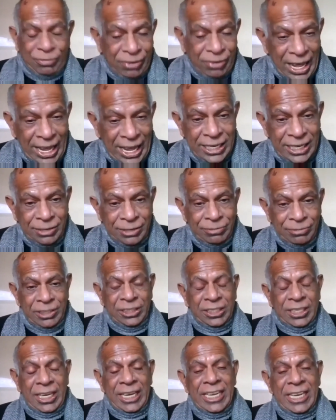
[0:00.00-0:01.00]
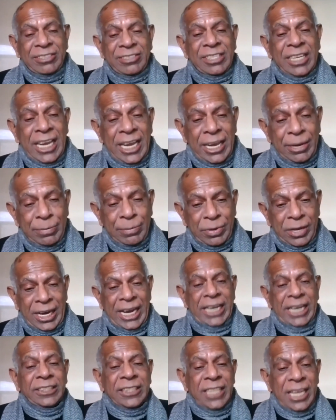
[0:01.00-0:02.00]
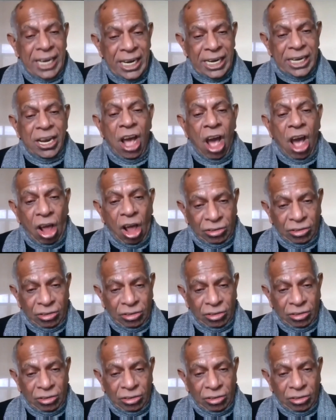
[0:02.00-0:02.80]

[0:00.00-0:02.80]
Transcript: flying which can escape the radar.